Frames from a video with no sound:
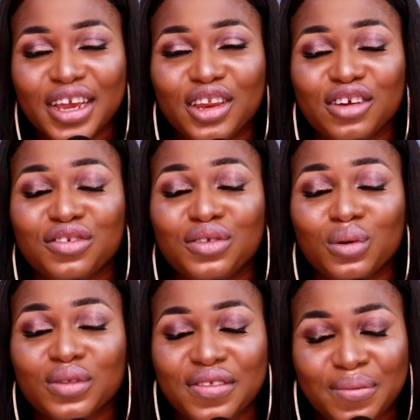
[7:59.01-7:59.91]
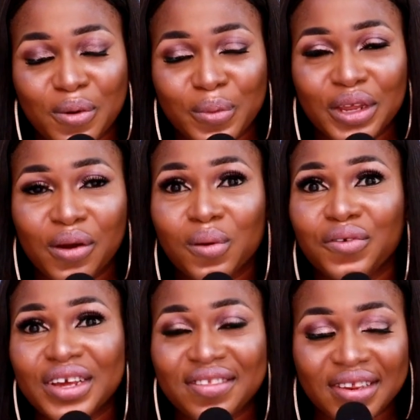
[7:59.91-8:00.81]
It is not small money.
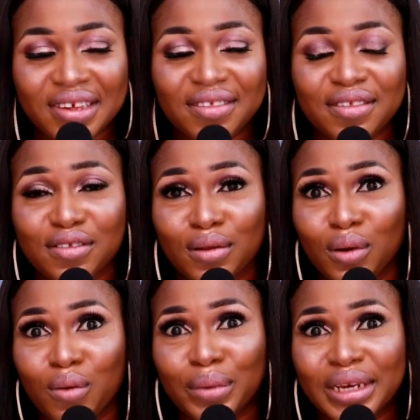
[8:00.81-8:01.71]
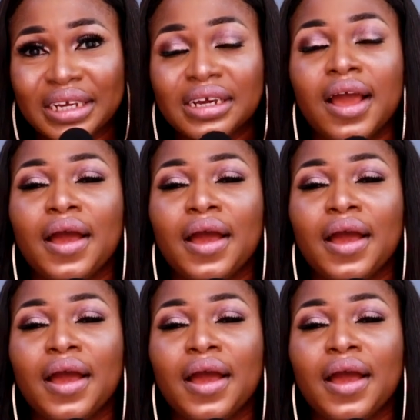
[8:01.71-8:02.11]
100 cedis is a lot of money.